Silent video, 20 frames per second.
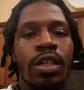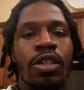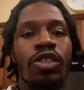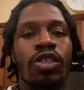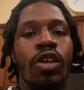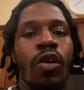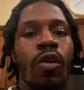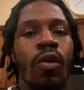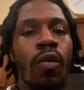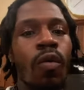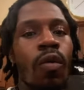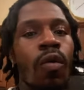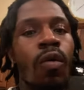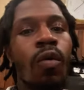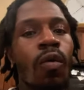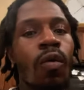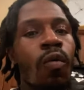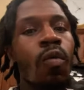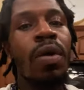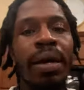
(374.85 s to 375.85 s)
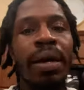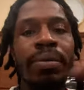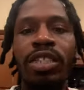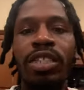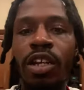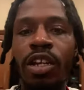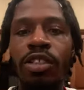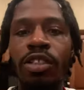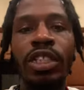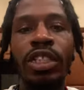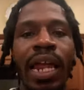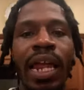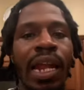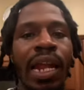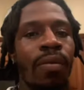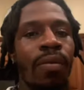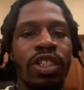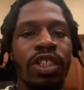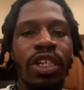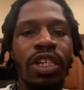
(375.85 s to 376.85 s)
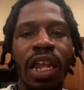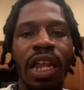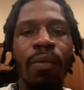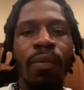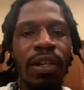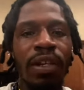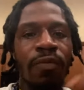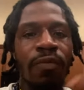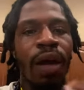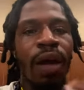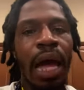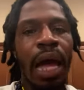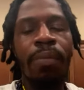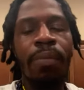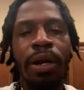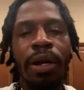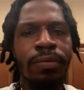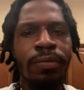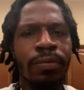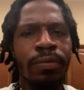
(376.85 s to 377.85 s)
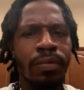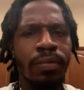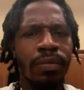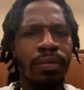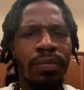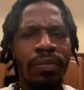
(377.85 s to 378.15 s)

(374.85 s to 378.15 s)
So when I'm sitting here channeling with y'all and we vibrating,